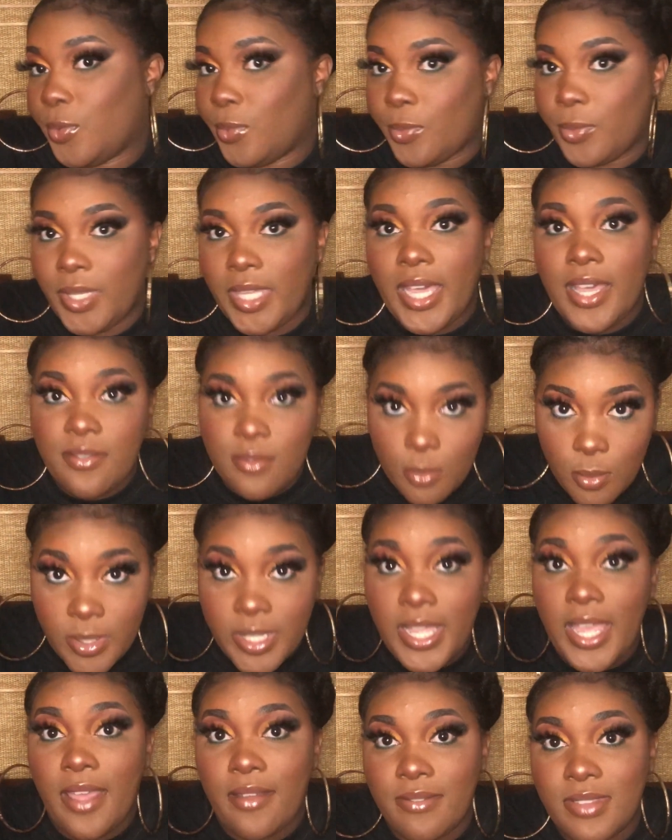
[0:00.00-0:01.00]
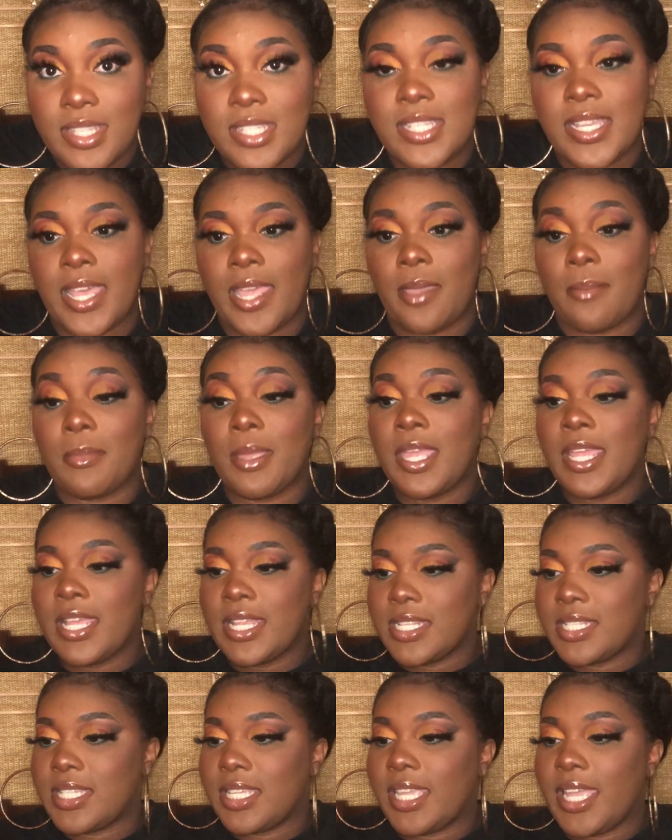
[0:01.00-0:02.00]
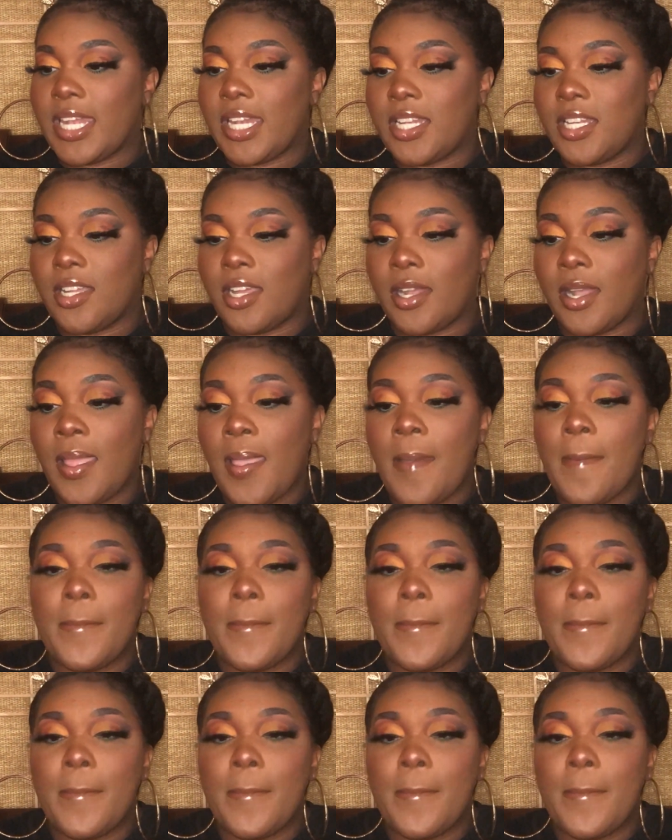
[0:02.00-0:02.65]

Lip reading: we have the time to get it done.